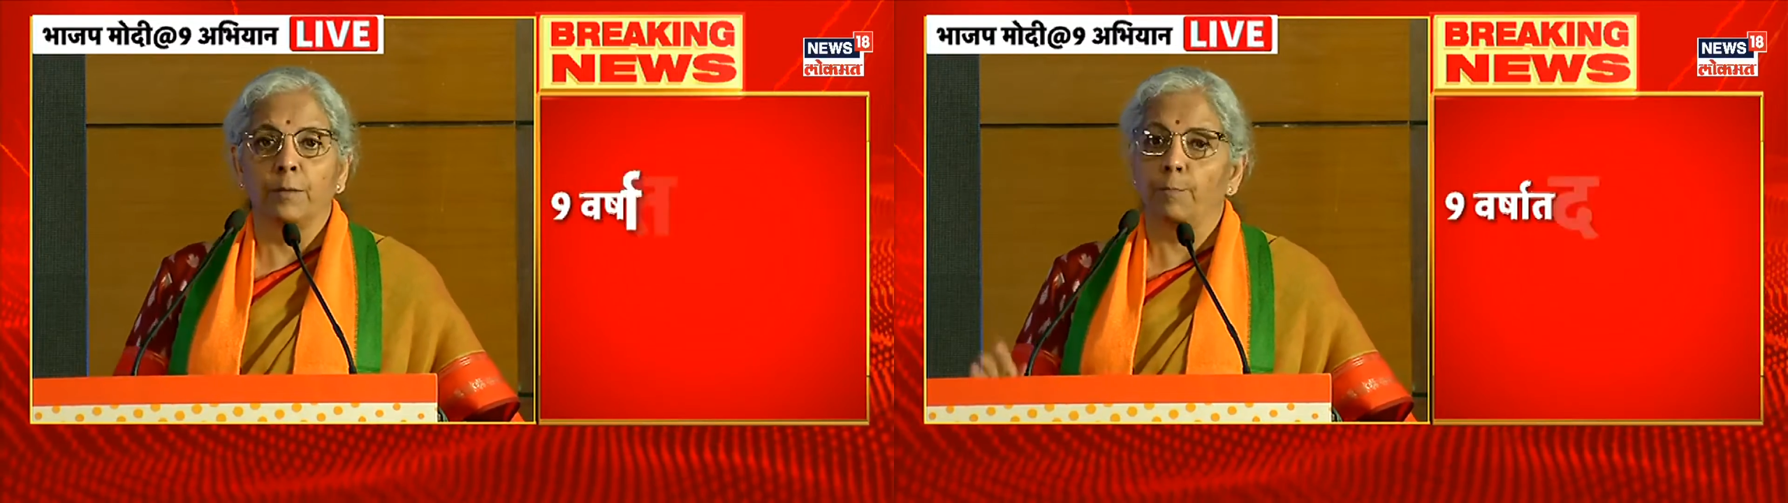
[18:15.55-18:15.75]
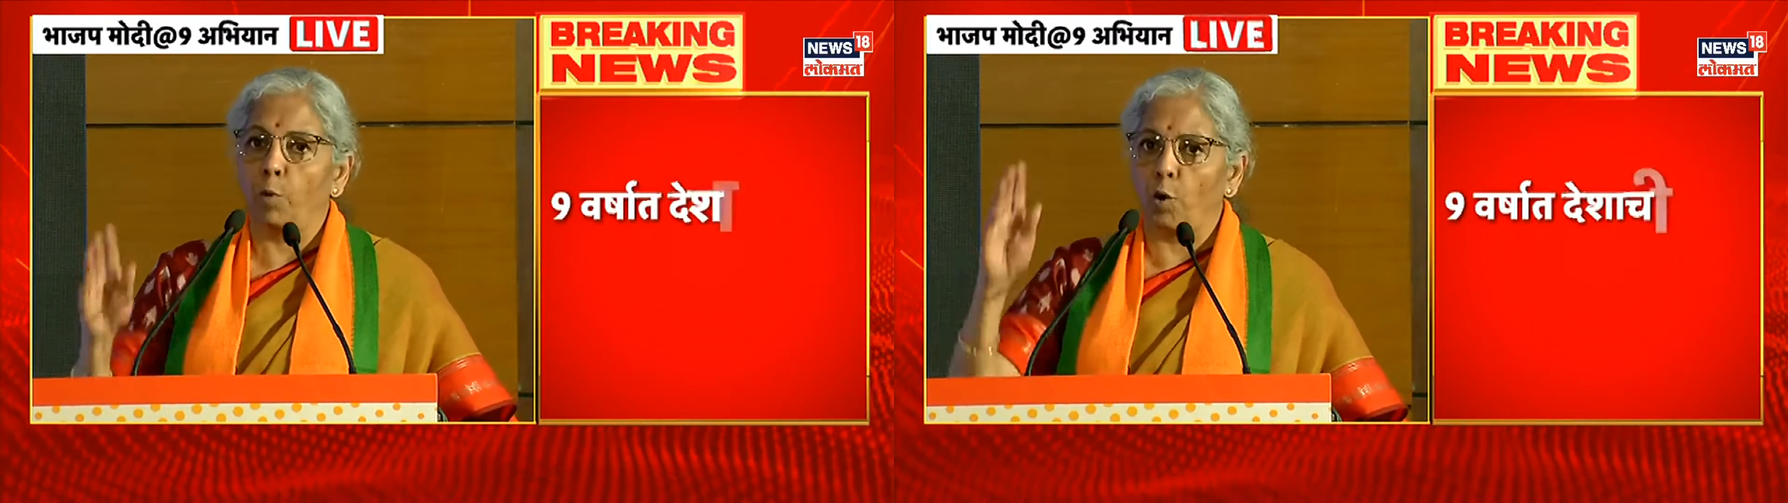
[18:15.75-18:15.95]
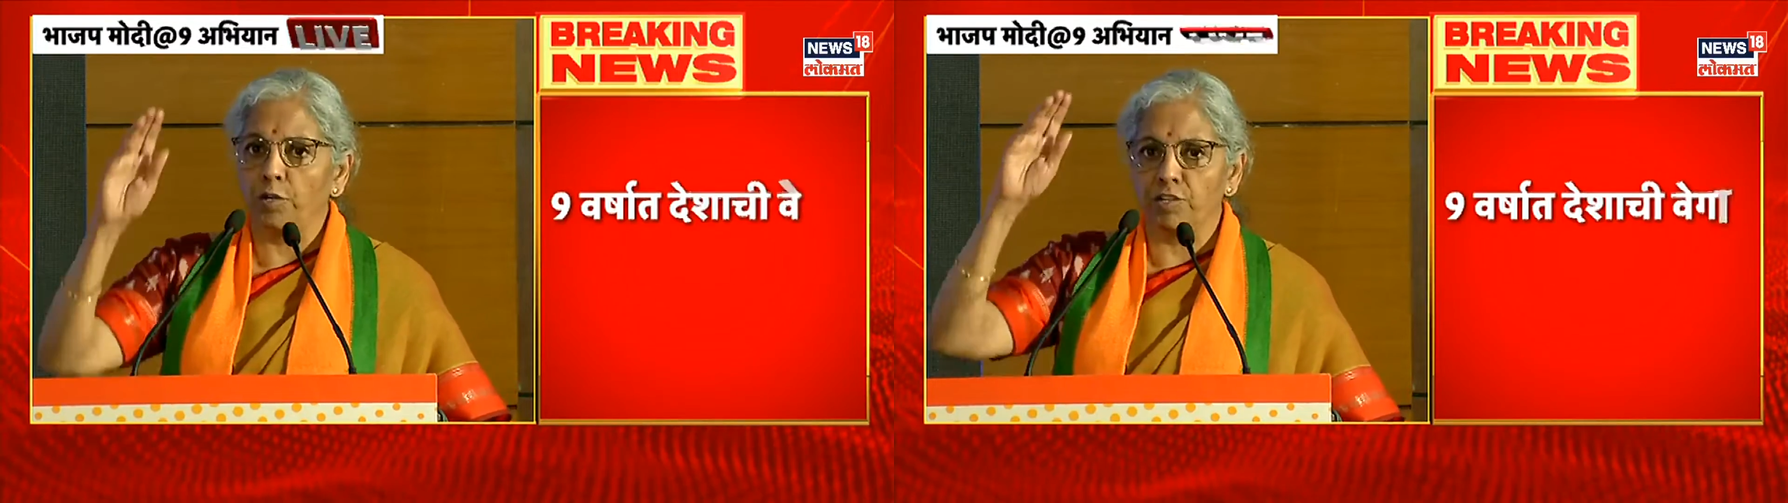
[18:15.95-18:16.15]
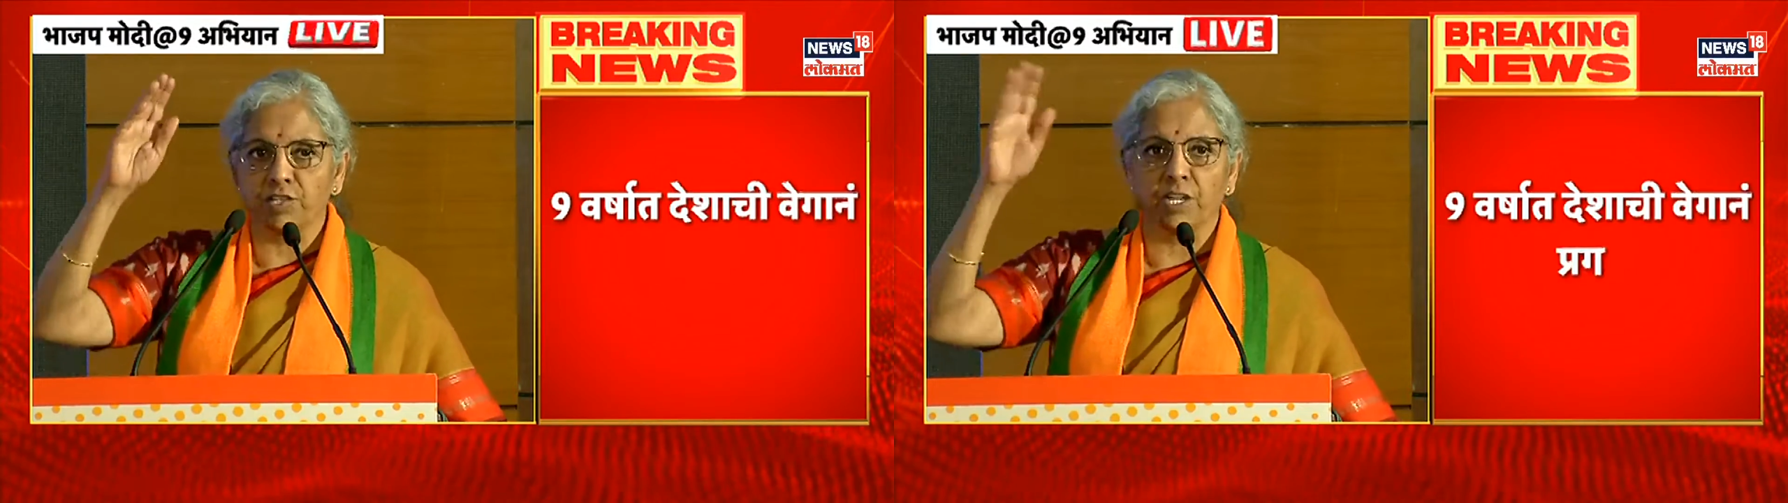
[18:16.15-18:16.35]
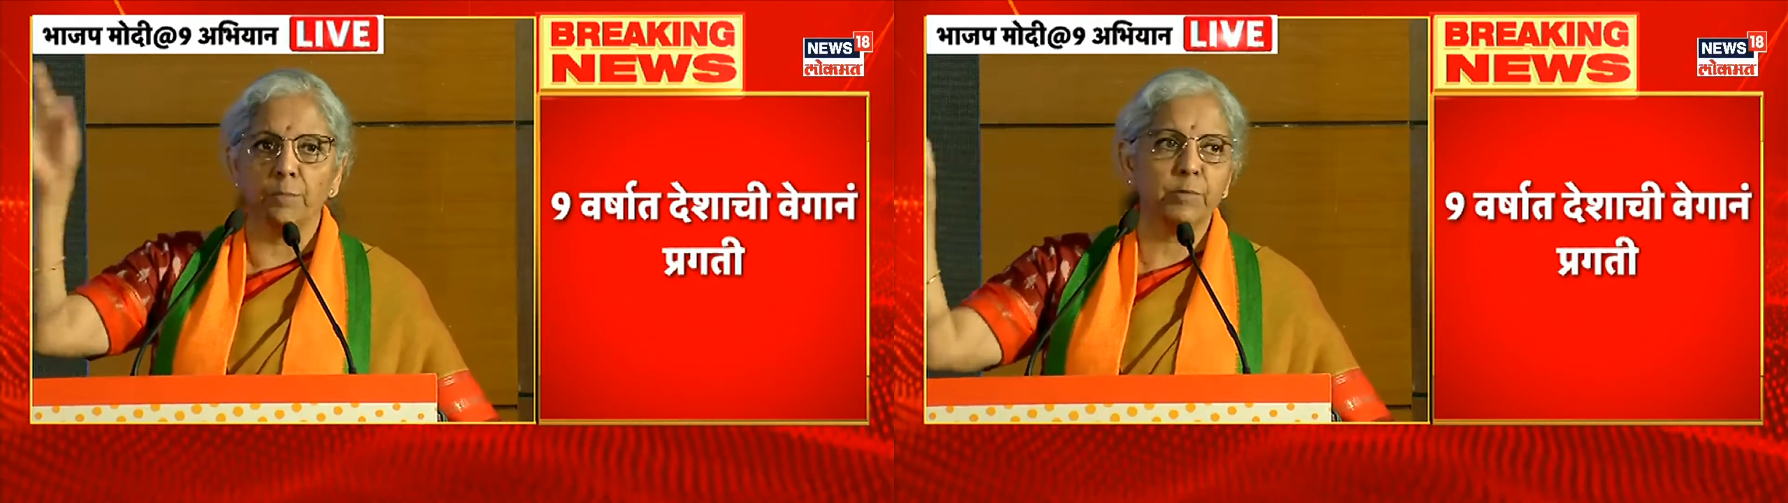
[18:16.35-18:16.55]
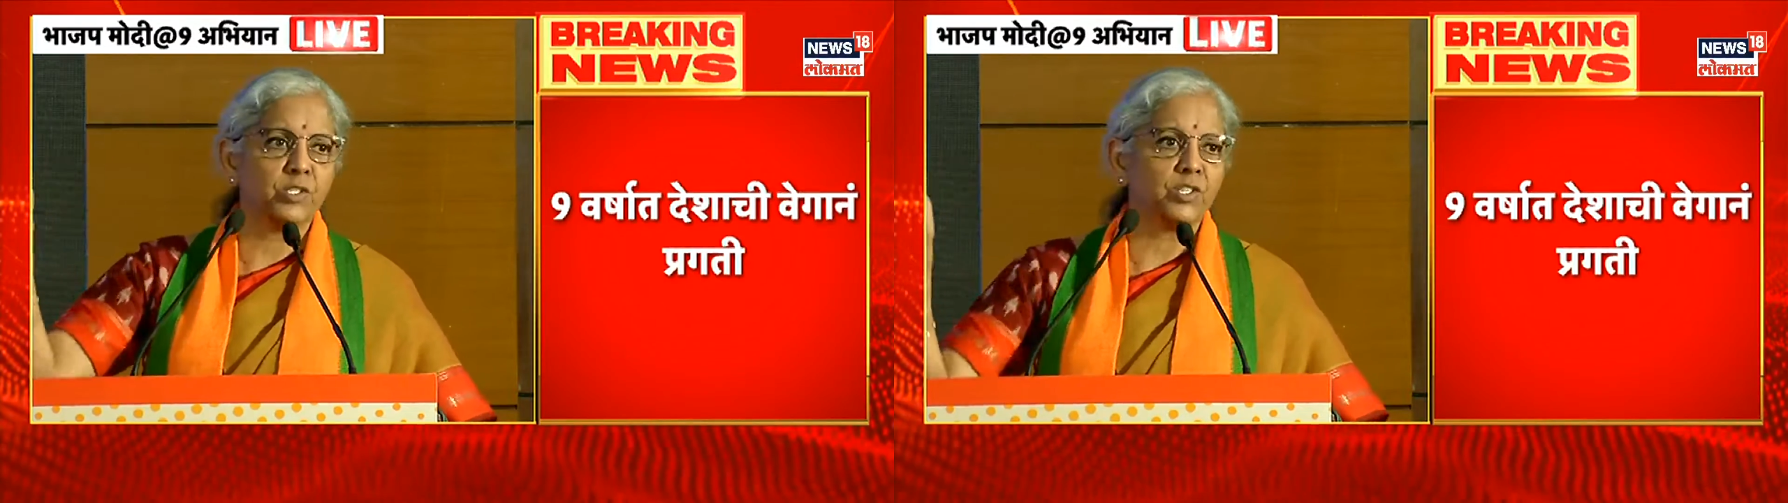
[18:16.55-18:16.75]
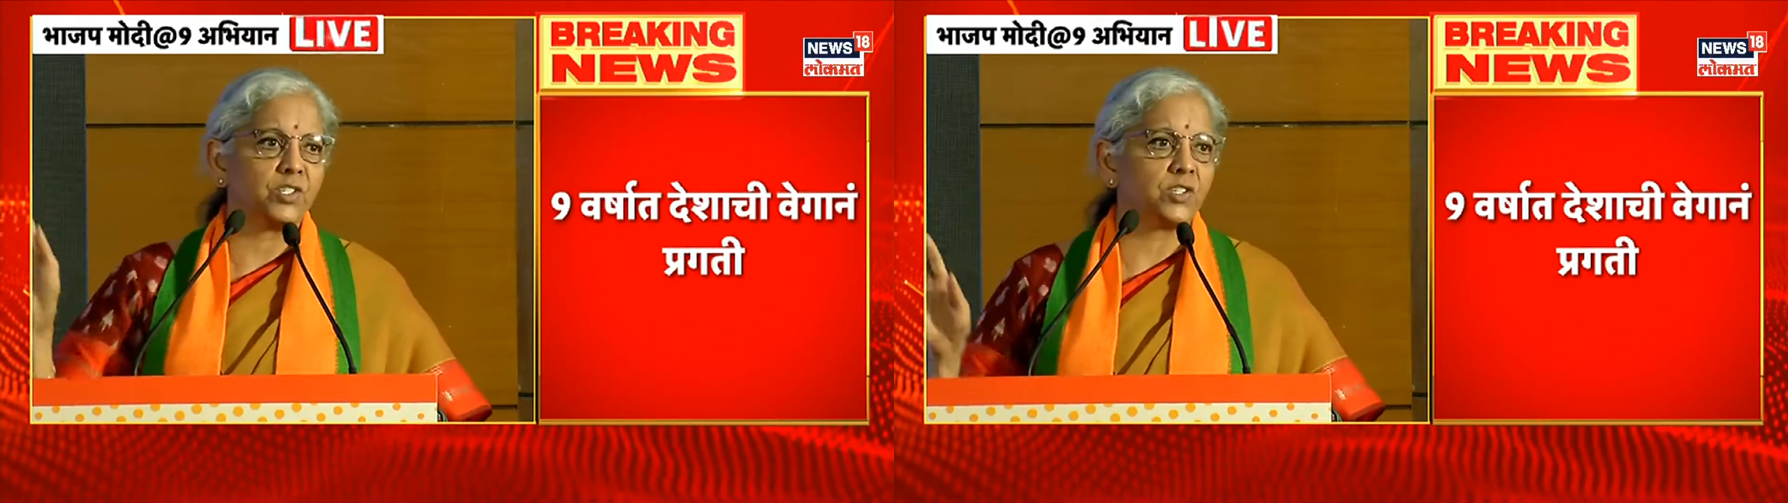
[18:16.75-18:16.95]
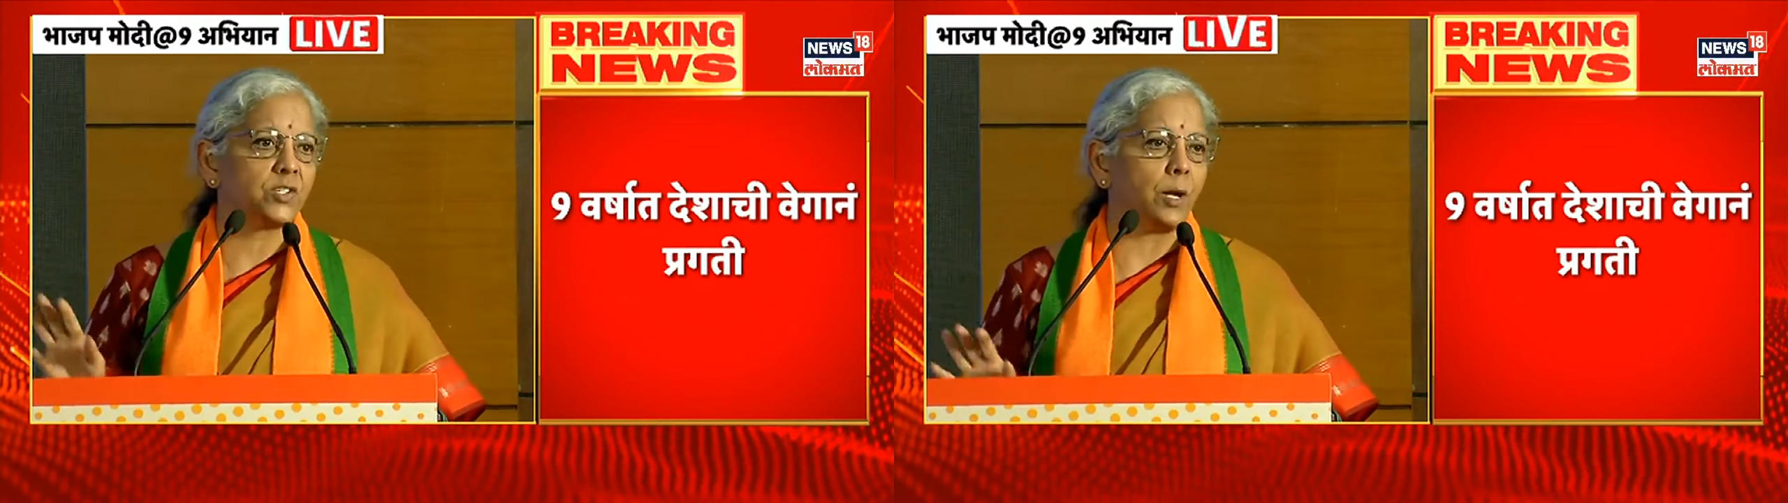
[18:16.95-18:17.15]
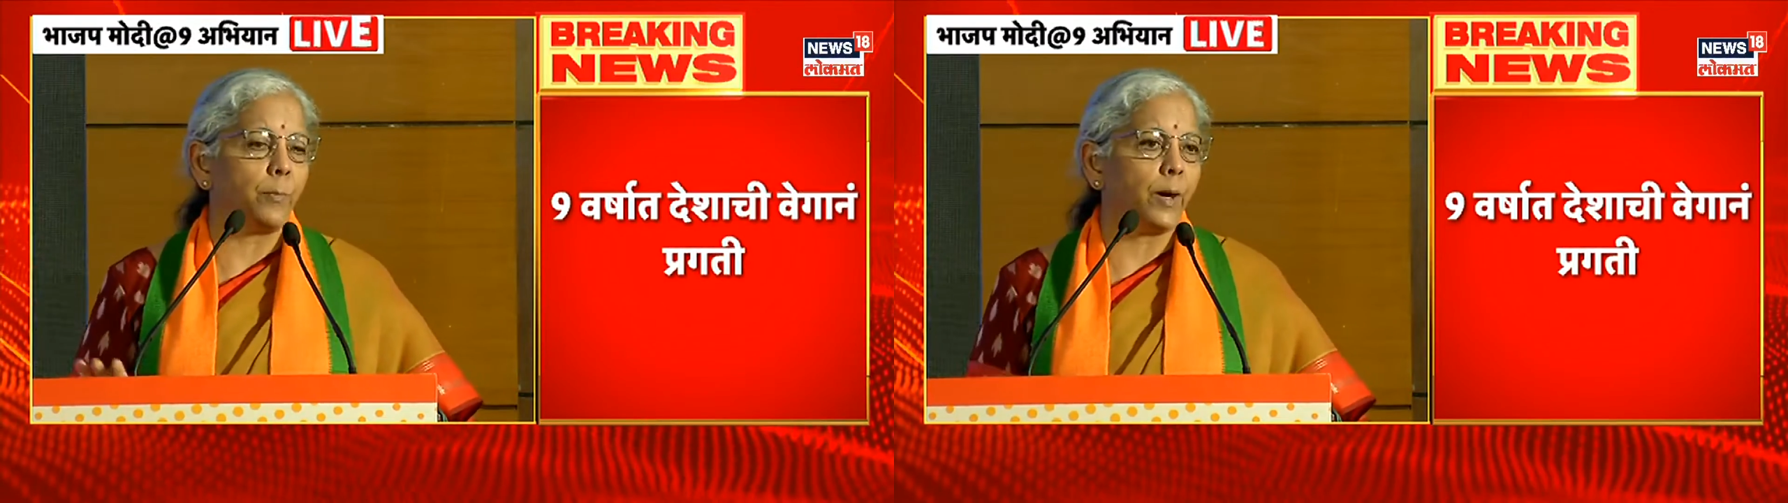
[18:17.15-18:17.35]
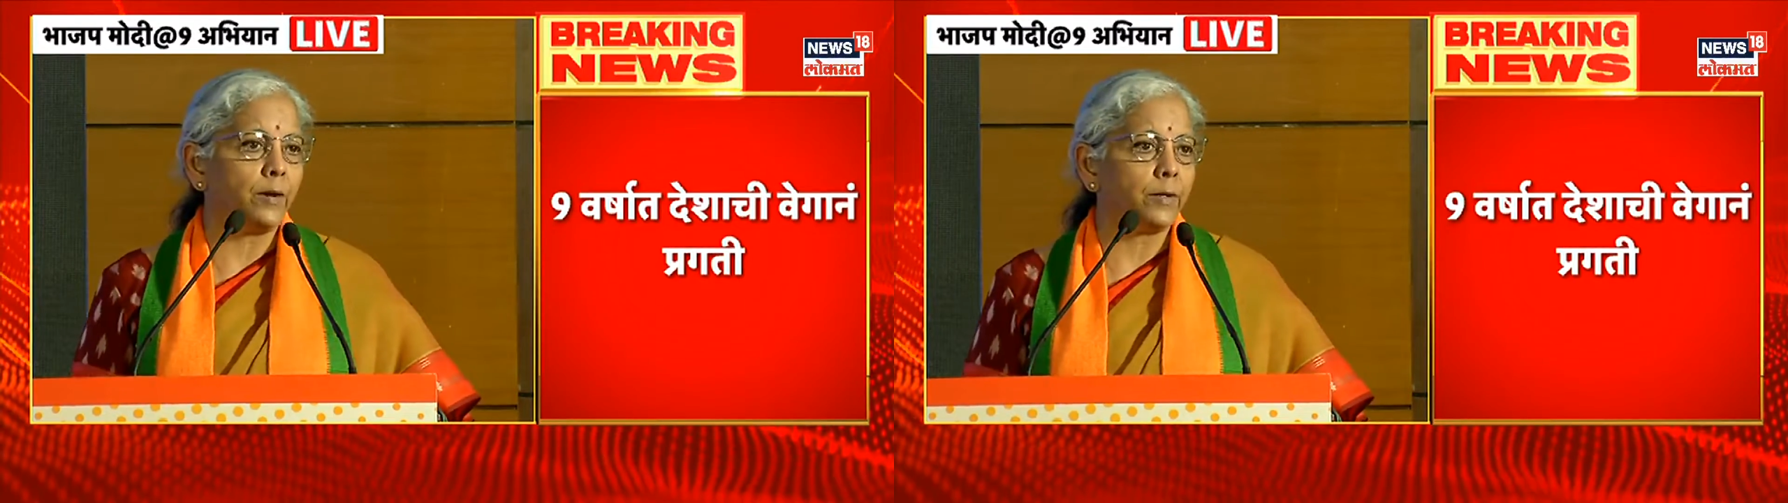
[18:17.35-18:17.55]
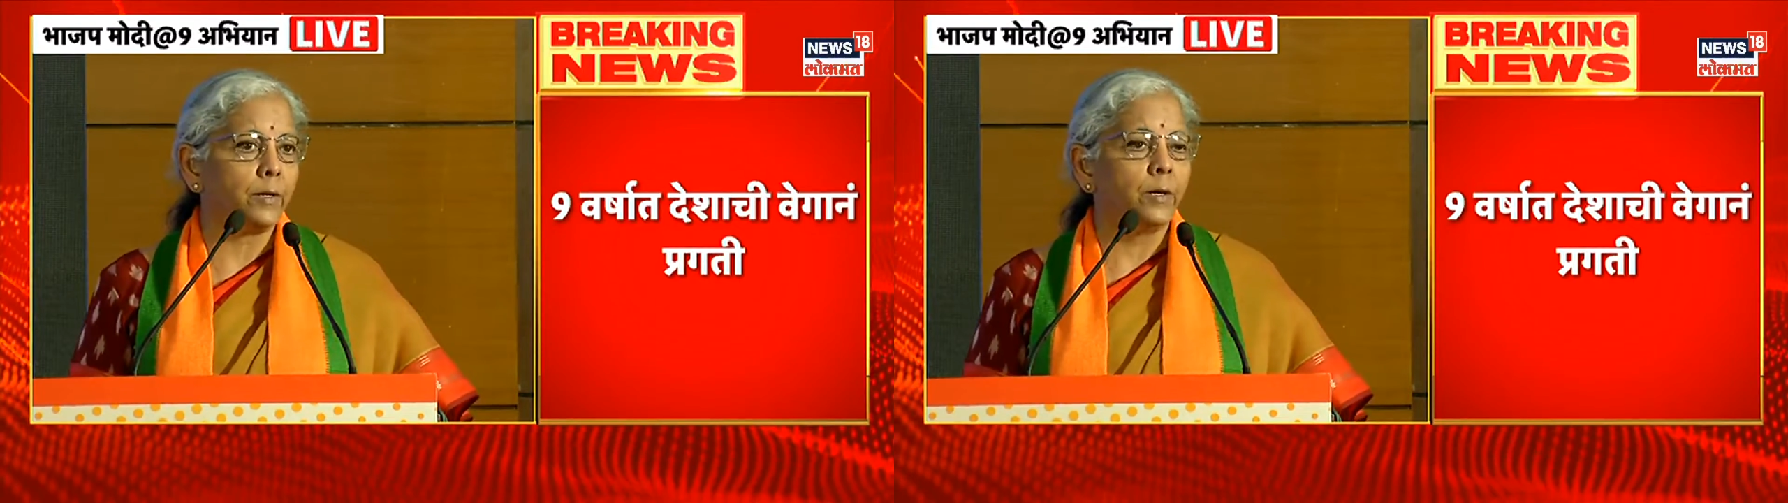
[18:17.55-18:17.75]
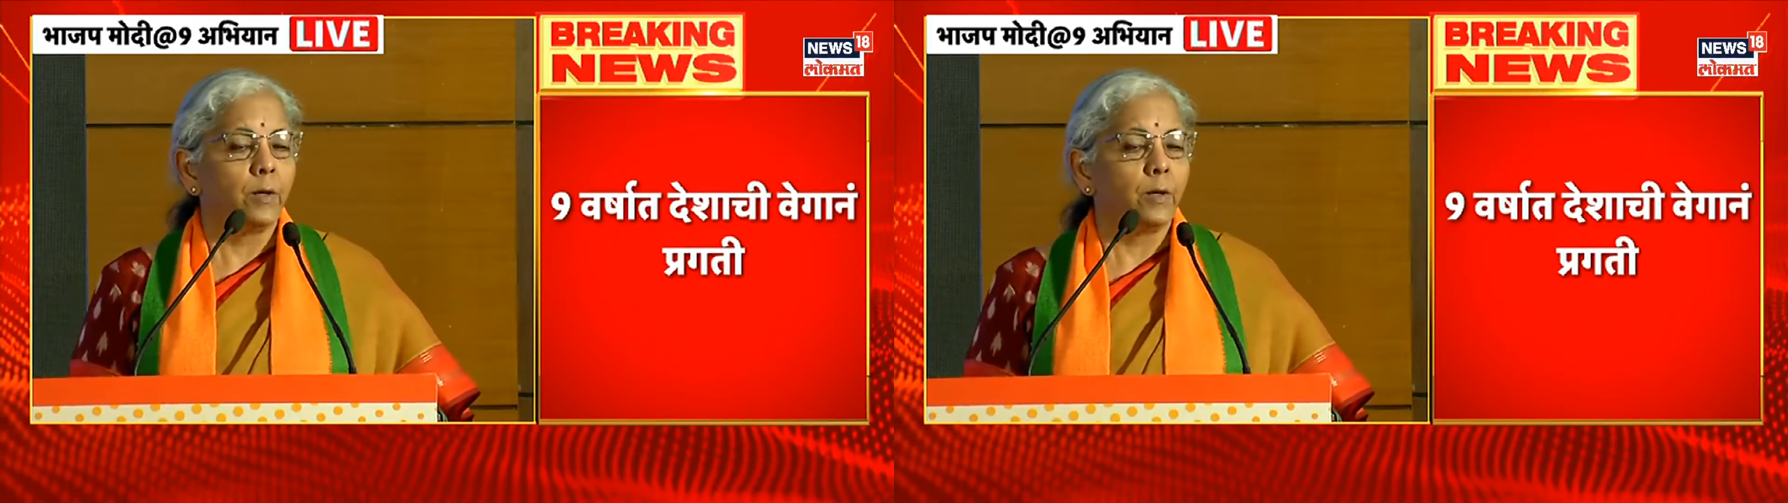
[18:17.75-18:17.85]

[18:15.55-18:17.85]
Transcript: border skirmishes apart,